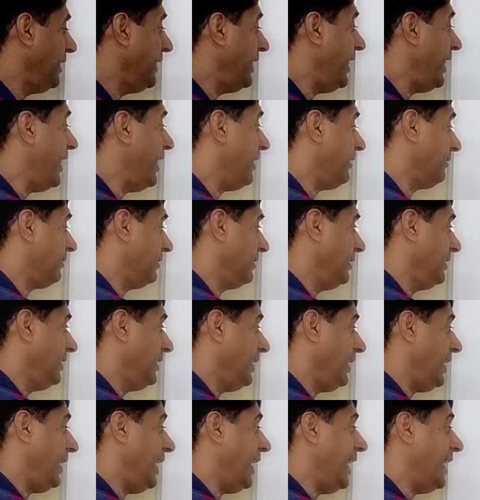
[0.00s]
Here,
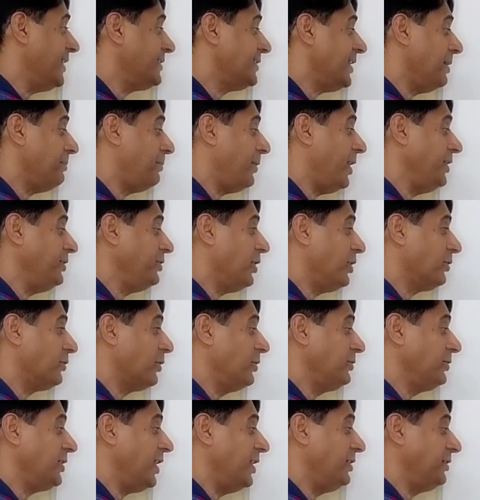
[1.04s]
as the binder
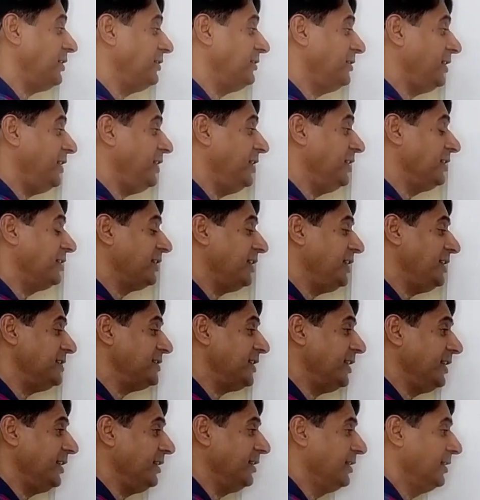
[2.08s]
content is
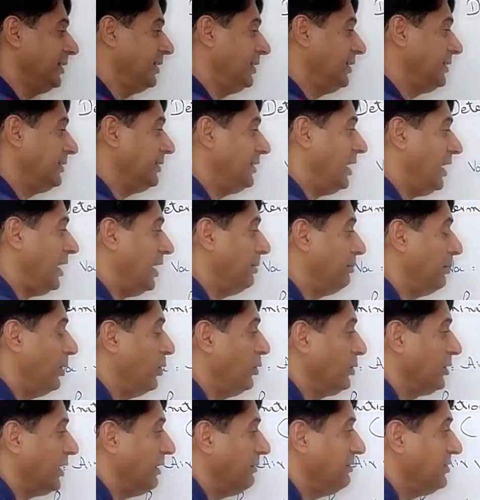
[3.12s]
increasing, the
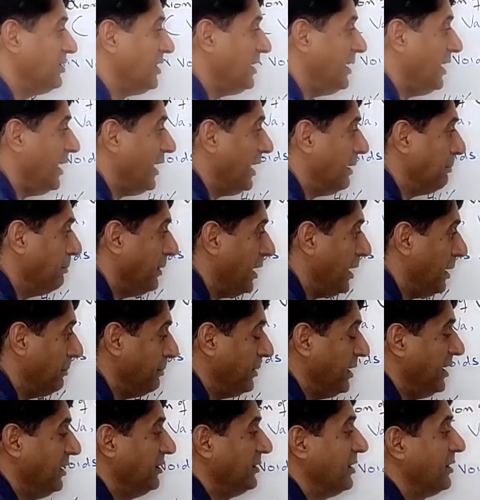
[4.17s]
amount of
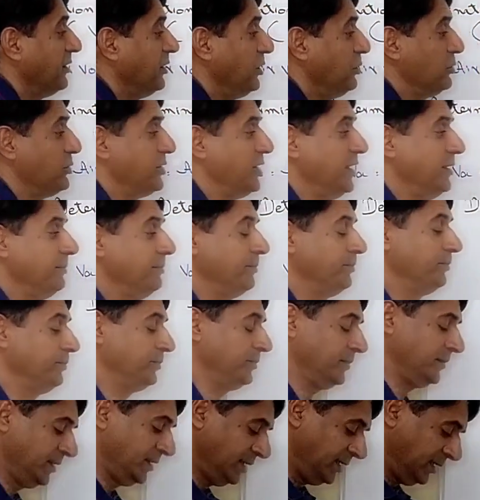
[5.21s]
GMM is reducing.
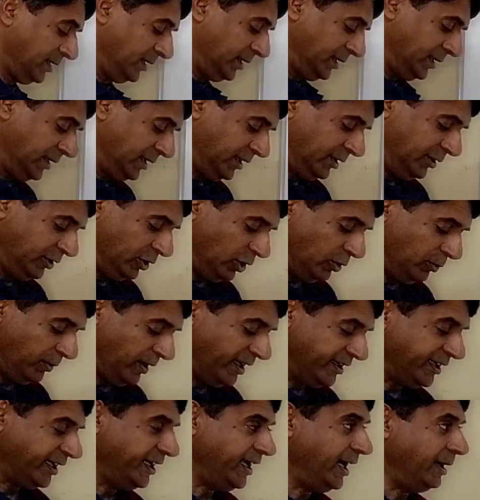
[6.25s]
Now
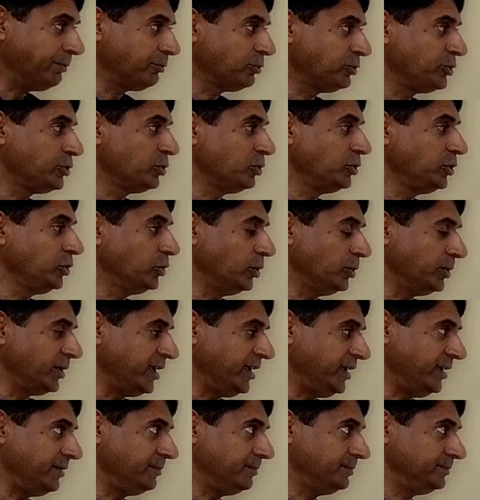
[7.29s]
what I have to show you
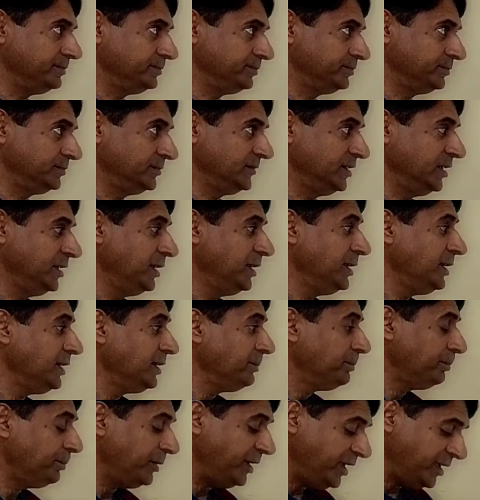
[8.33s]
over here.
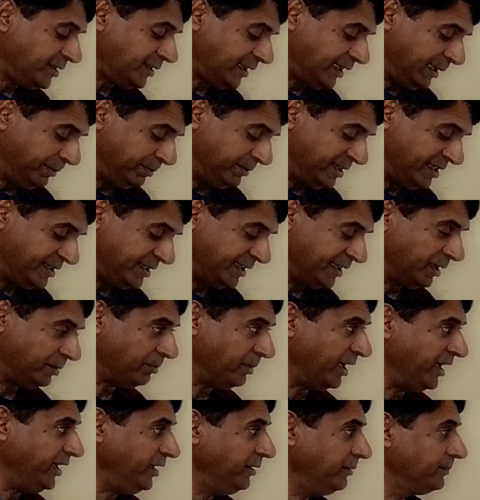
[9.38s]
Please keep this in
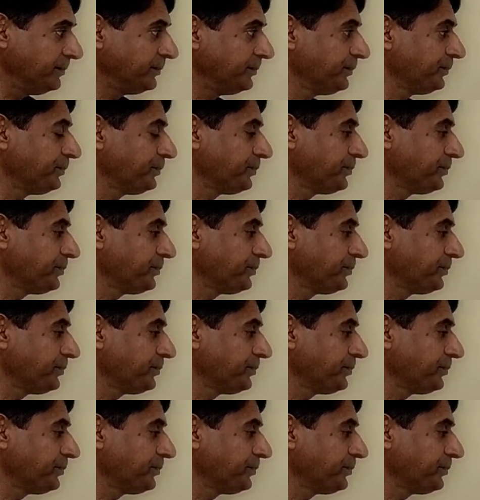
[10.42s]
mind.